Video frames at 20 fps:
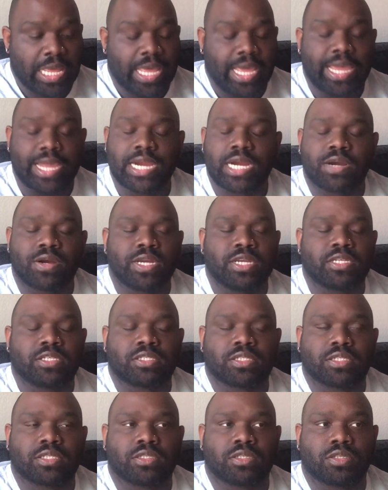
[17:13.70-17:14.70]

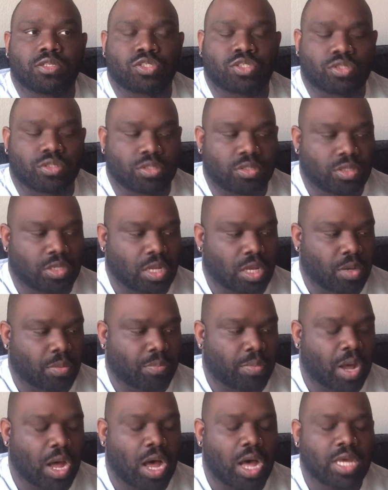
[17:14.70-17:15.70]
Aries, you know,
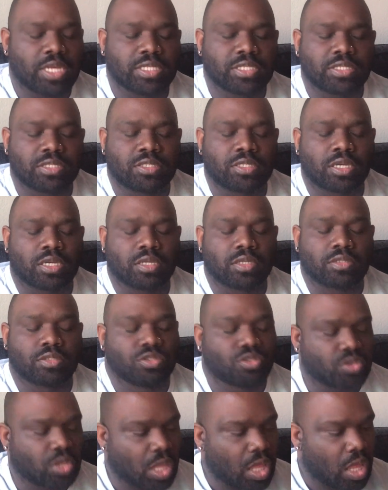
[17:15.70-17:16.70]
paused, took a
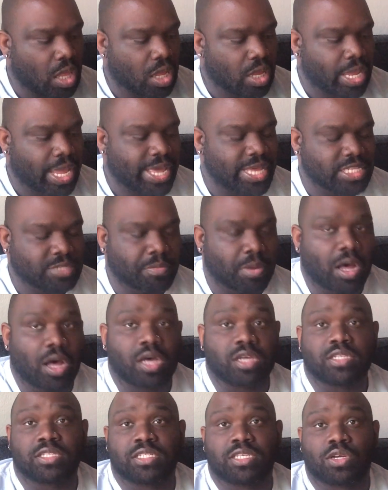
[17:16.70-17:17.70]
long ass
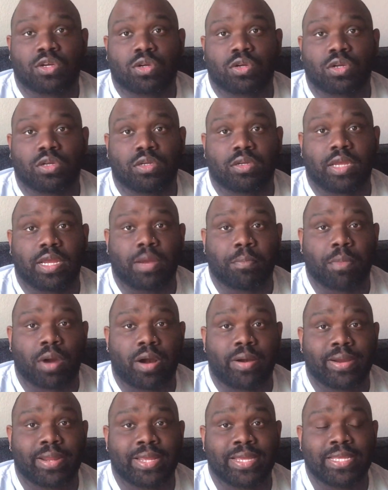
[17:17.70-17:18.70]
pause to tell
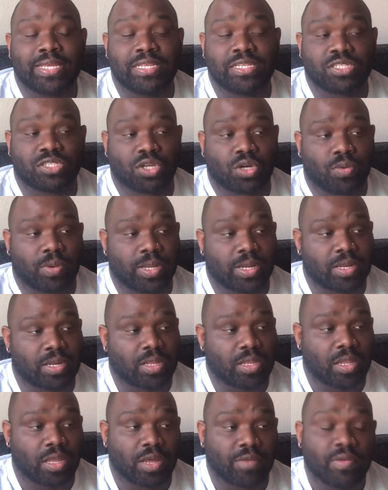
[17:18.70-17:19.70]
Marie he's still ready to
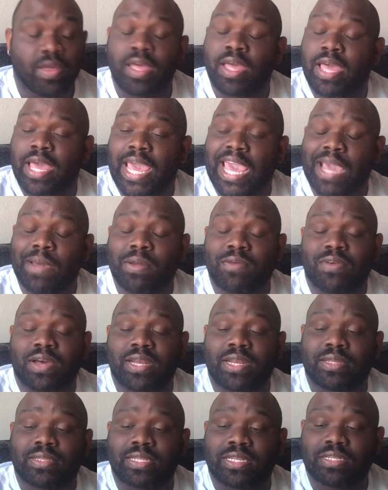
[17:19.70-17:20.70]
love. And we find
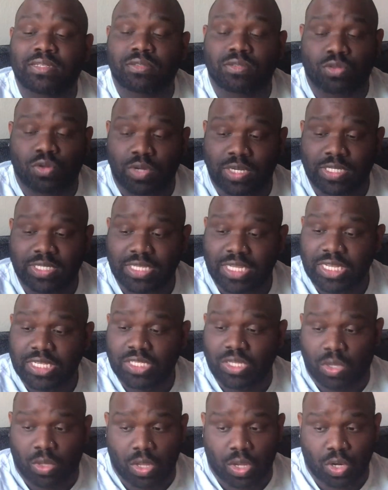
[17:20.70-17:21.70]
out that Chris is
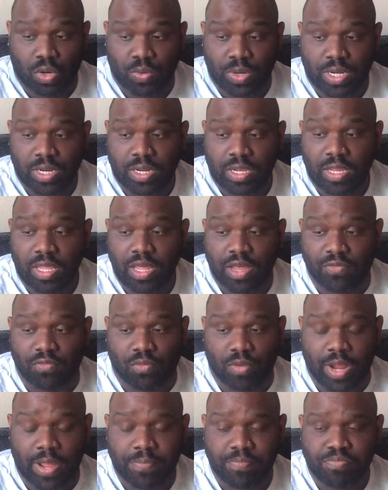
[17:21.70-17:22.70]
no longer ready to love,
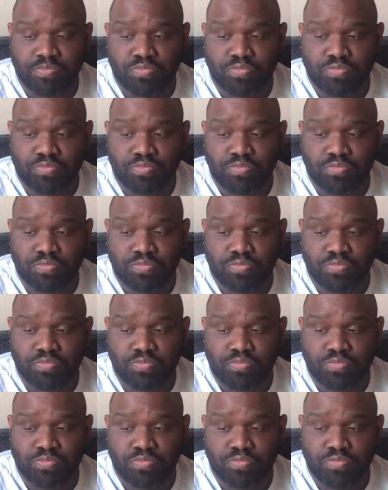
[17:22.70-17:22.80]
right?